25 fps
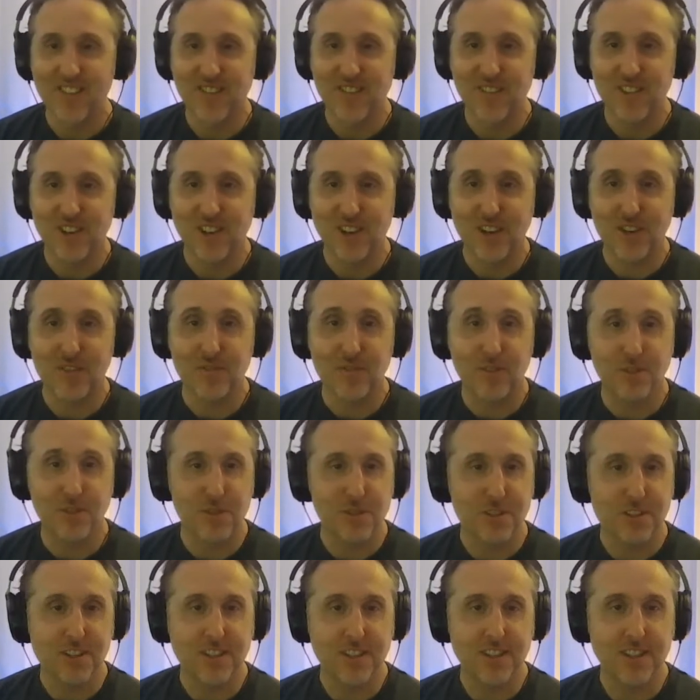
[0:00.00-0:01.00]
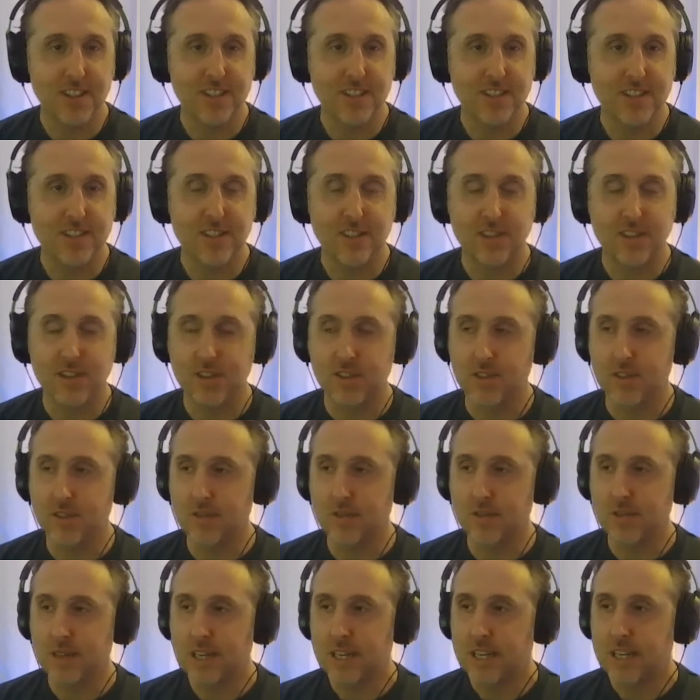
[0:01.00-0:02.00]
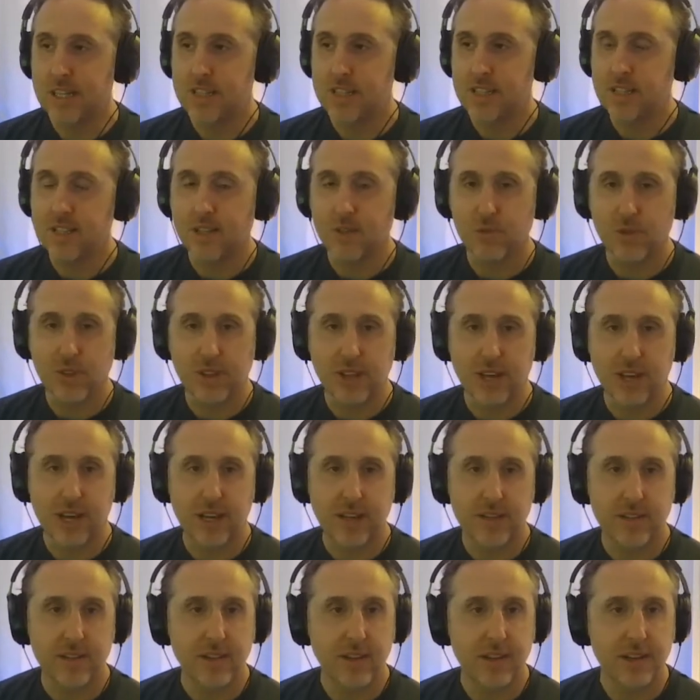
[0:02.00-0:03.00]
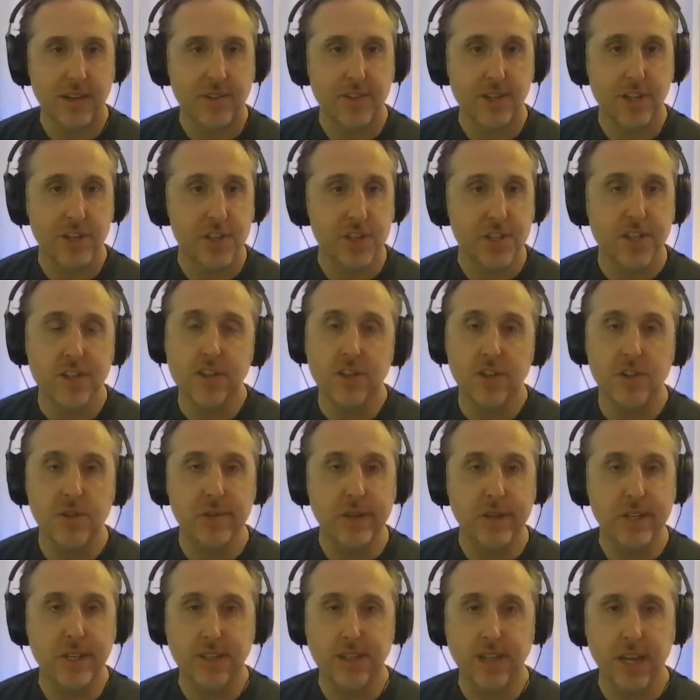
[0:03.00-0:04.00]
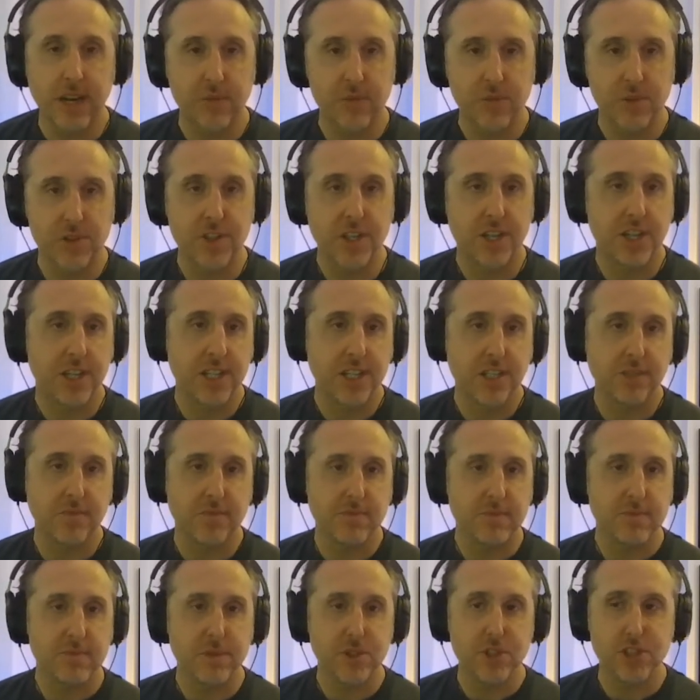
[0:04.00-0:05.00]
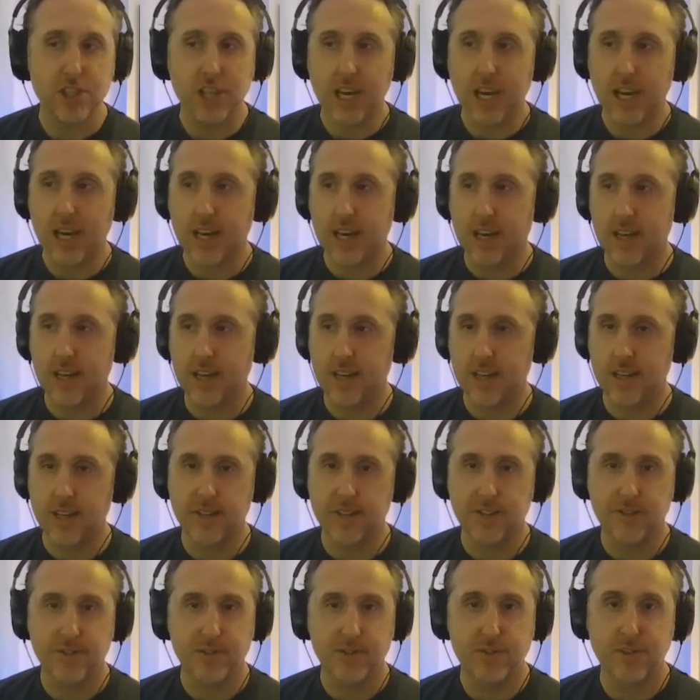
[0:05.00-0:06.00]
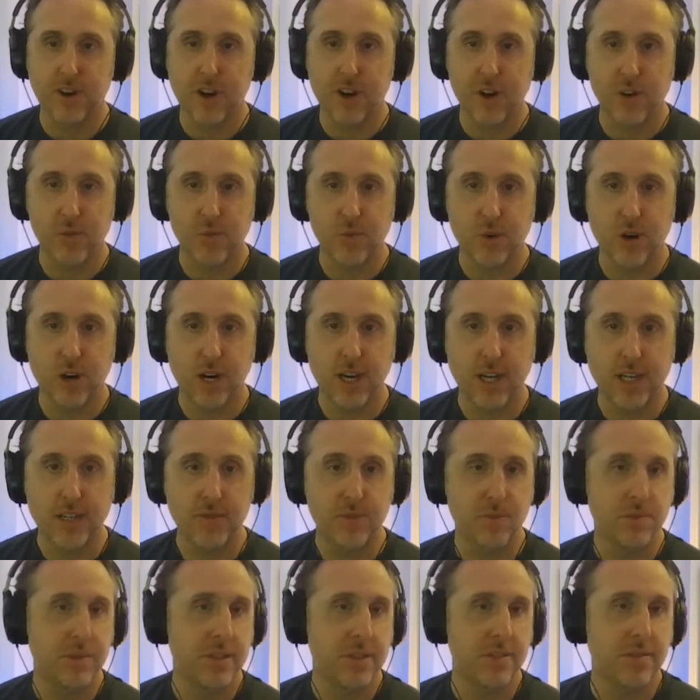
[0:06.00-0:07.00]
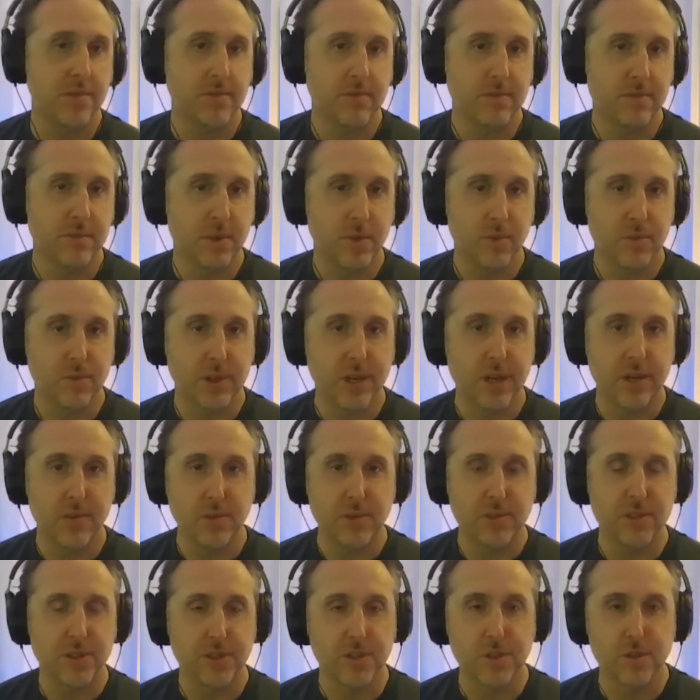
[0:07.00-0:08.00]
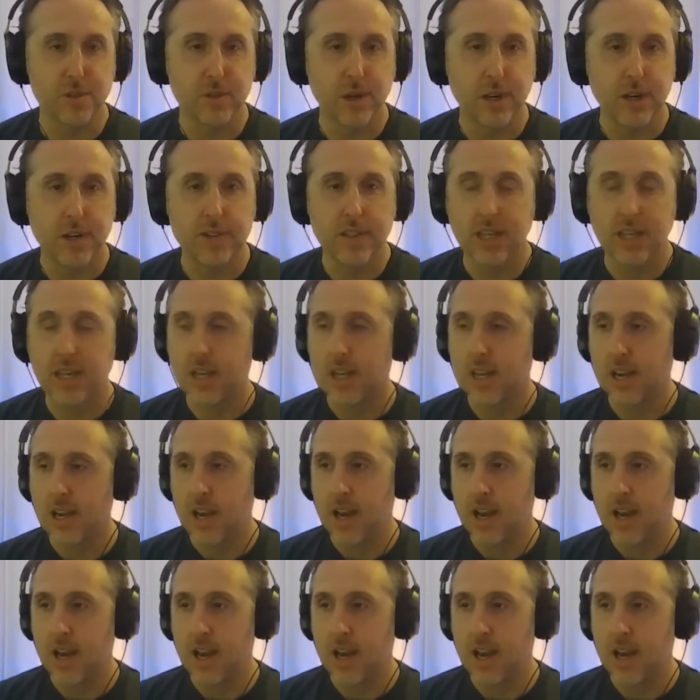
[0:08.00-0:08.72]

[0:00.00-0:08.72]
I'm looking forward to seeing what that turns into, and we'll certainly share far and wide when we're able to as well.